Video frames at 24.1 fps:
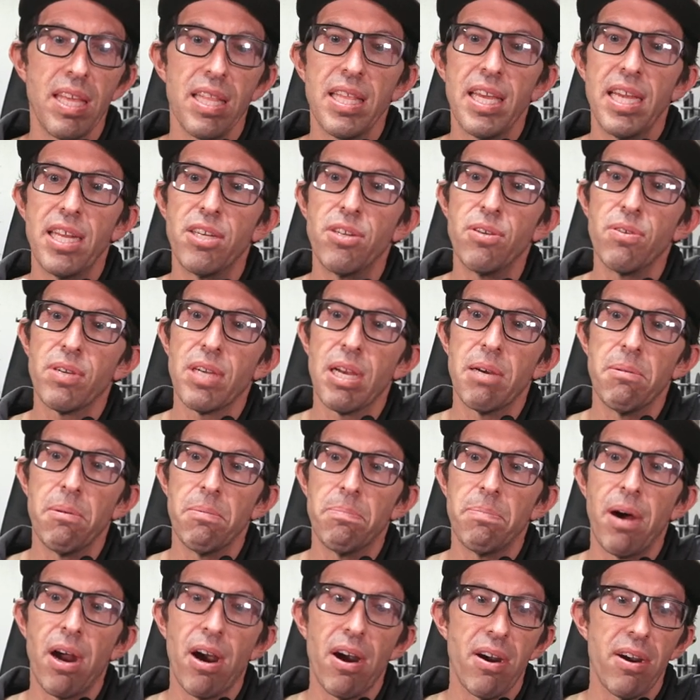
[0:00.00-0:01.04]
They do come
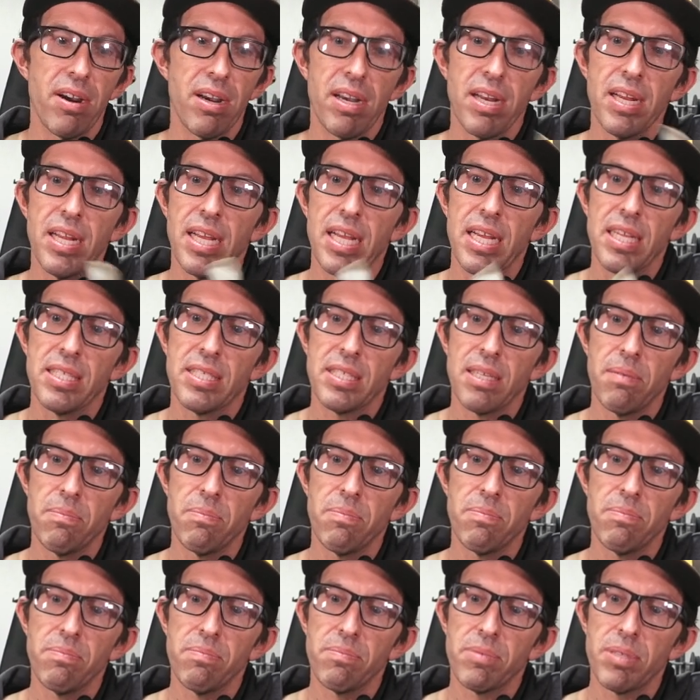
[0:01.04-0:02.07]
apart in
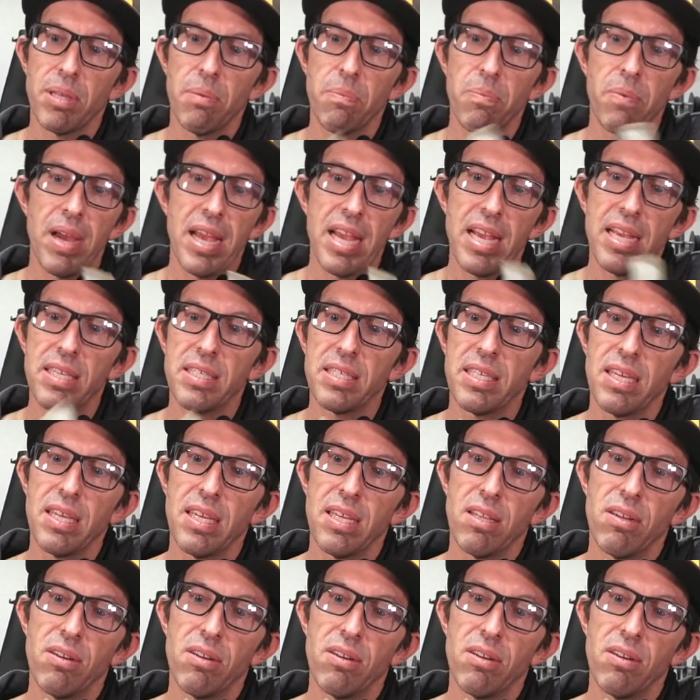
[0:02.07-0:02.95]
some, some ways.